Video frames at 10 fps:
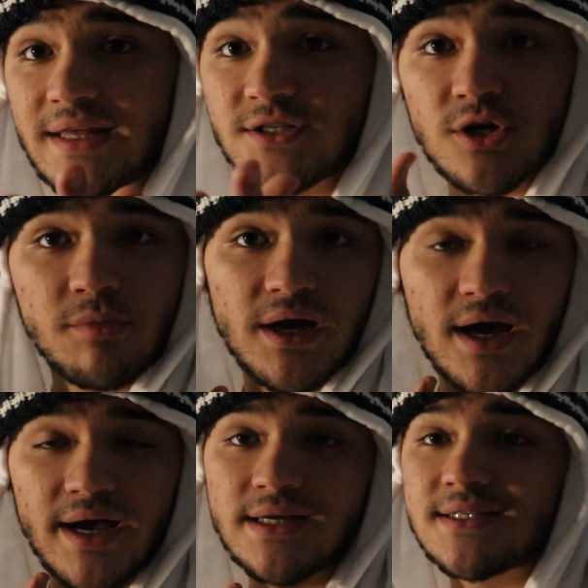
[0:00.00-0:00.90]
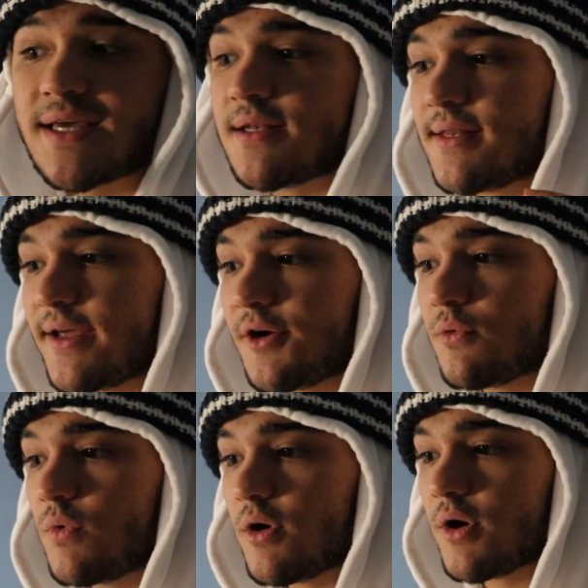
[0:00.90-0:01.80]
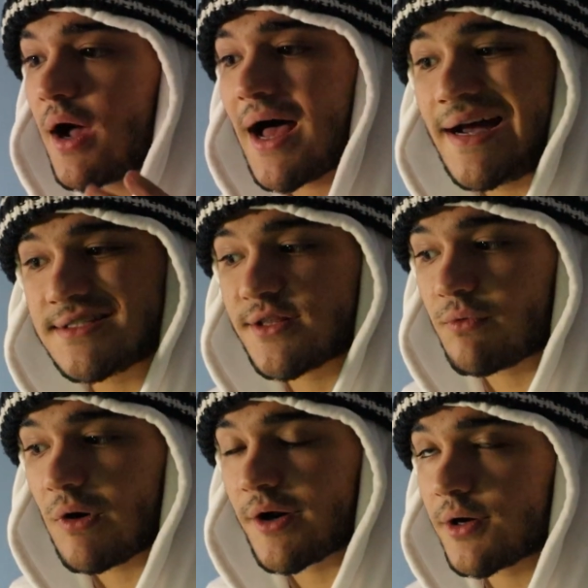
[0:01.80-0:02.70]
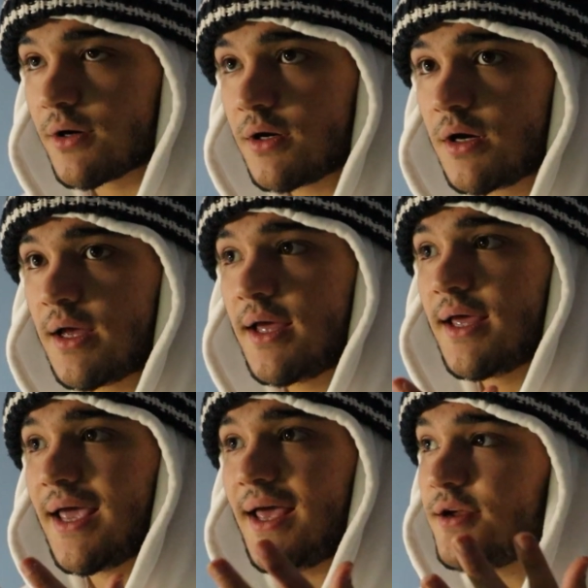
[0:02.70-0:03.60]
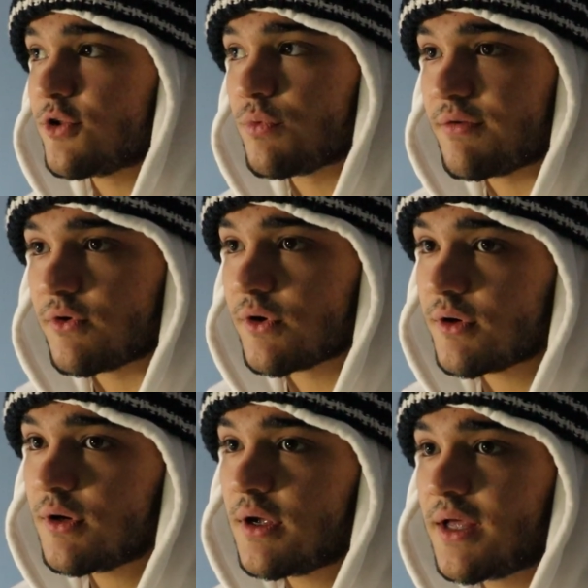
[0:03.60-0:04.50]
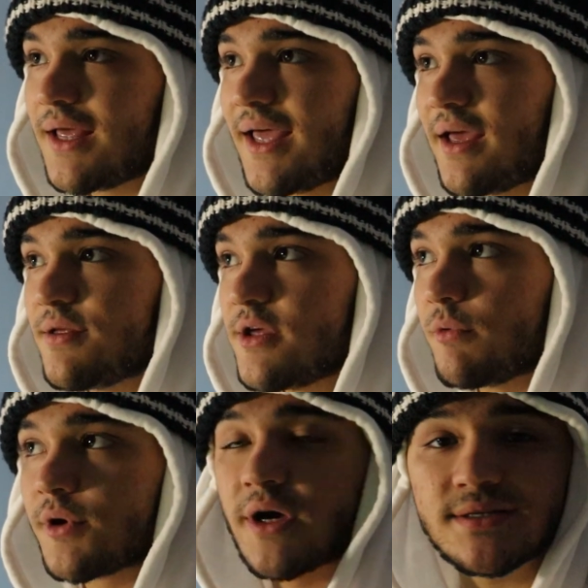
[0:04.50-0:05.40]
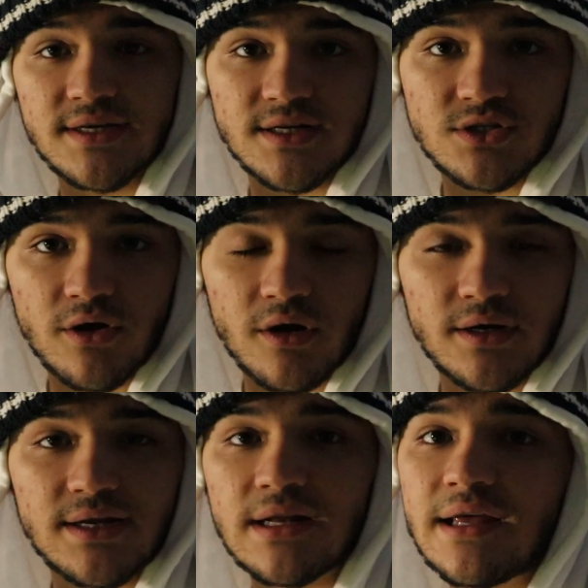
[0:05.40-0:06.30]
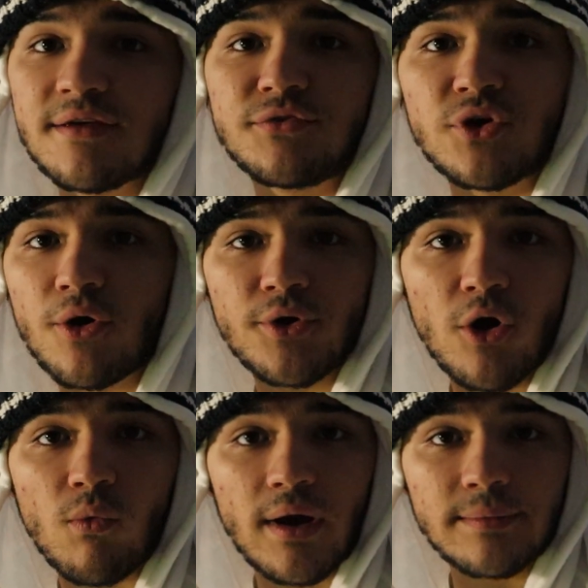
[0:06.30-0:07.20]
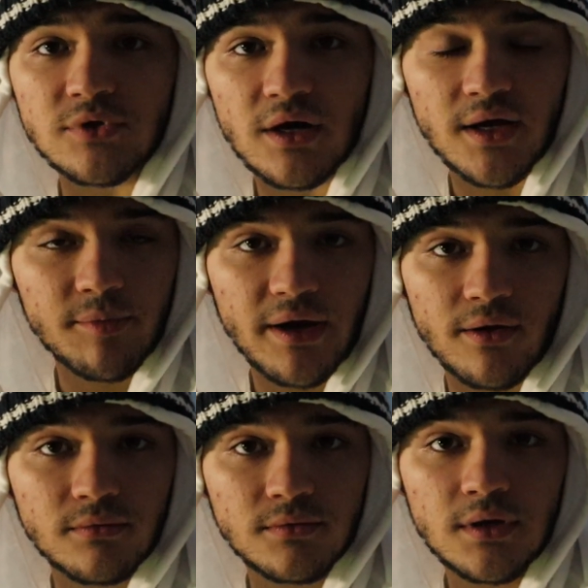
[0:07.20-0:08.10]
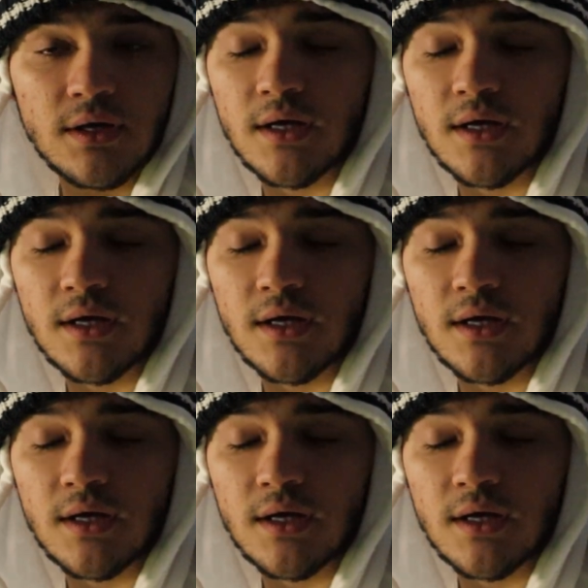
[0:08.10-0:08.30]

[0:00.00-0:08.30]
they took my eyes, and there were eyes in the water and in the river, and there were guts in his yard. And if you don't know what I'm talking about,